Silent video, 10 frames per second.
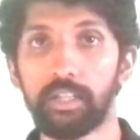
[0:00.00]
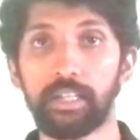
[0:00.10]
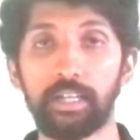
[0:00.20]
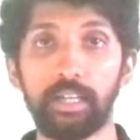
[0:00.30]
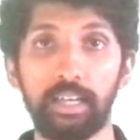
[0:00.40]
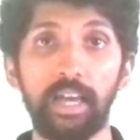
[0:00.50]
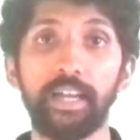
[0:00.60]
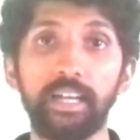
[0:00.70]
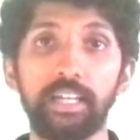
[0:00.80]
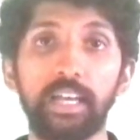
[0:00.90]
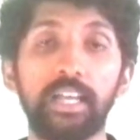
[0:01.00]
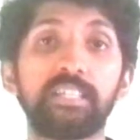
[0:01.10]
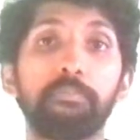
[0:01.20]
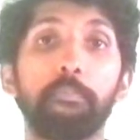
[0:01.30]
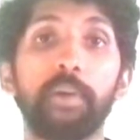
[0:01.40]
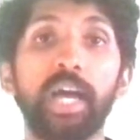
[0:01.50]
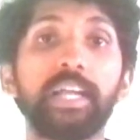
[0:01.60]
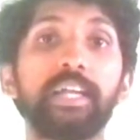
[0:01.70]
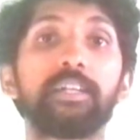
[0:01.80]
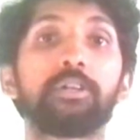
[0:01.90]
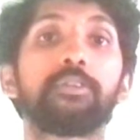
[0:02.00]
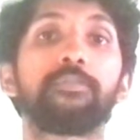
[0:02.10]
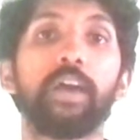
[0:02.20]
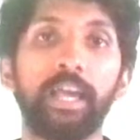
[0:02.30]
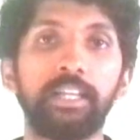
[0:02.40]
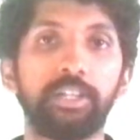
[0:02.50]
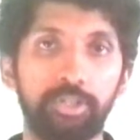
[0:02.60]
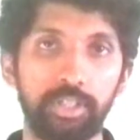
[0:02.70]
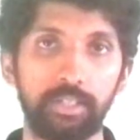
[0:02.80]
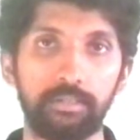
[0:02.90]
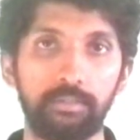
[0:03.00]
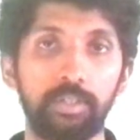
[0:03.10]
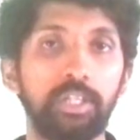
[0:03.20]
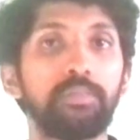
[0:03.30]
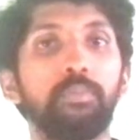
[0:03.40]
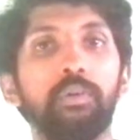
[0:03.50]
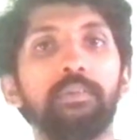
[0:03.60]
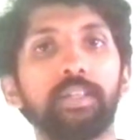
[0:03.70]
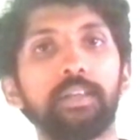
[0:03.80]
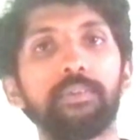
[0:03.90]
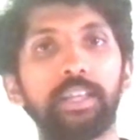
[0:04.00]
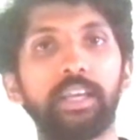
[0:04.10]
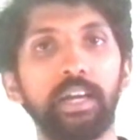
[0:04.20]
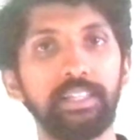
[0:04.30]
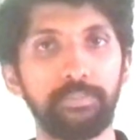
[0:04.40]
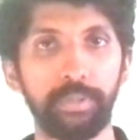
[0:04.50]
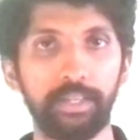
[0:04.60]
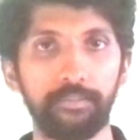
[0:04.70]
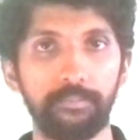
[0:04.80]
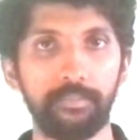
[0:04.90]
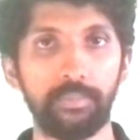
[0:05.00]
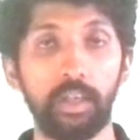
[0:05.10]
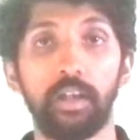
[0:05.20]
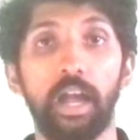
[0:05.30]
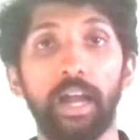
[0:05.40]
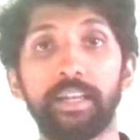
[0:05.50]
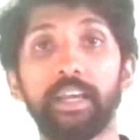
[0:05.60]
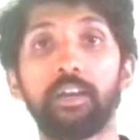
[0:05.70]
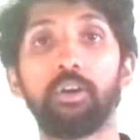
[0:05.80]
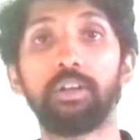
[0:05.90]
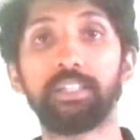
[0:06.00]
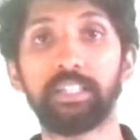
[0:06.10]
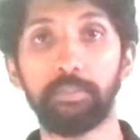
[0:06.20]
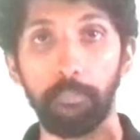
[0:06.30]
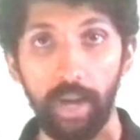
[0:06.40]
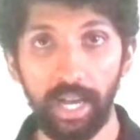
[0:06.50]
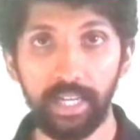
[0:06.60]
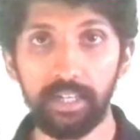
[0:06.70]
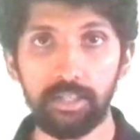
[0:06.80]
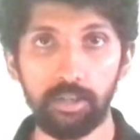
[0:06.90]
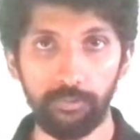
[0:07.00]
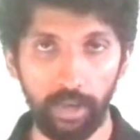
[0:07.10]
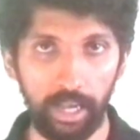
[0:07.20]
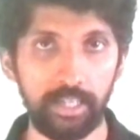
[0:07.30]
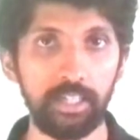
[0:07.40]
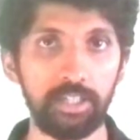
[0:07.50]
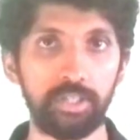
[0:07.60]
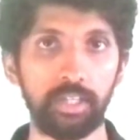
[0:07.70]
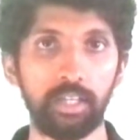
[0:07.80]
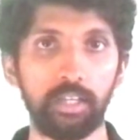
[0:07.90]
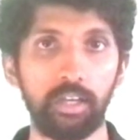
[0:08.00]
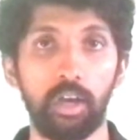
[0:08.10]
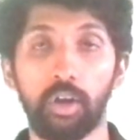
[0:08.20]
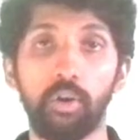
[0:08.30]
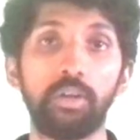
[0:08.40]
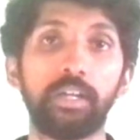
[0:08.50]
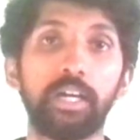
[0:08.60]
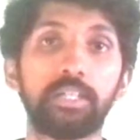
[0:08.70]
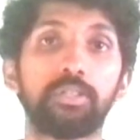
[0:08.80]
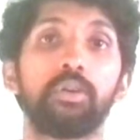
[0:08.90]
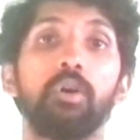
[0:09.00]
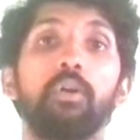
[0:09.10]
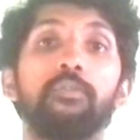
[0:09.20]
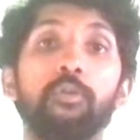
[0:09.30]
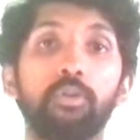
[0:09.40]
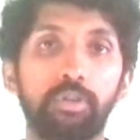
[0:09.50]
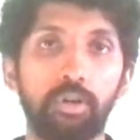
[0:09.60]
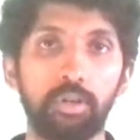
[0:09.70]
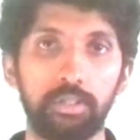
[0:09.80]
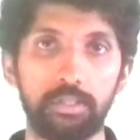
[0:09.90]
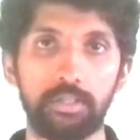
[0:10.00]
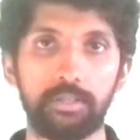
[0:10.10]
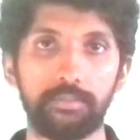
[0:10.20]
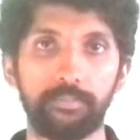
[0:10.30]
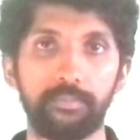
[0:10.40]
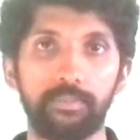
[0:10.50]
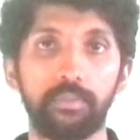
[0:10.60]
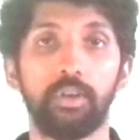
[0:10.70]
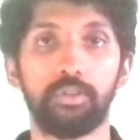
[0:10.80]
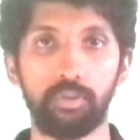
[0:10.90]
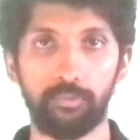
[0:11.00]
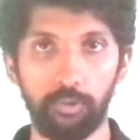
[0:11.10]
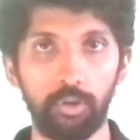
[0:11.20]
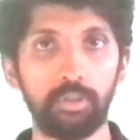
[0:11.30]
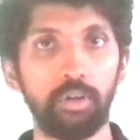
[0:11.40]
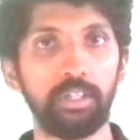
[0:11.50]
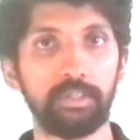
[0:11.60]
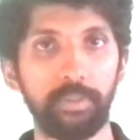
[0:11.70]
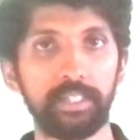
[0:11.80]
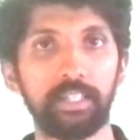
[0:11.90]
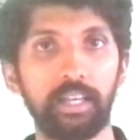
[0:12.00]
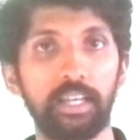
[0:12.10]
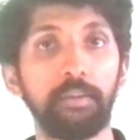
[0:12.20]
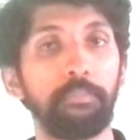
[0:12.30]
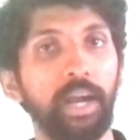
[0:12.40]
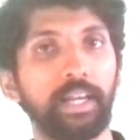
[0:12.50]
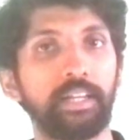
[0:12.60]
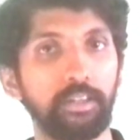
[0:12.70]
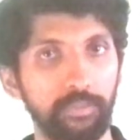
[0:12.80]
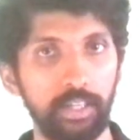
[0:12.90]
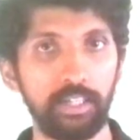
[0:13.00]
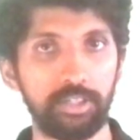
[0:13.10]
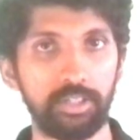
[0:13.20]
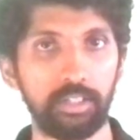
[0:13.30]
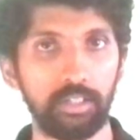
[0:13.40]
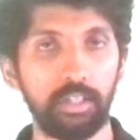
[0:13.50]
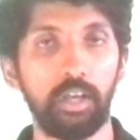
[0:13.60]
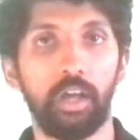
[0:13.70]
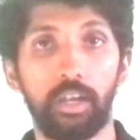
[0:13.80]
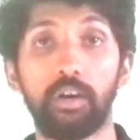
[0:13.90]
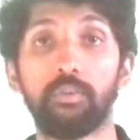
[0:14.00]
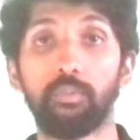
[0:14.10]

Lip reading: that light is packet of energy which is moving with a very high speed. And he called these packets of energy called as photons. So photon is basically a packet of energy. Now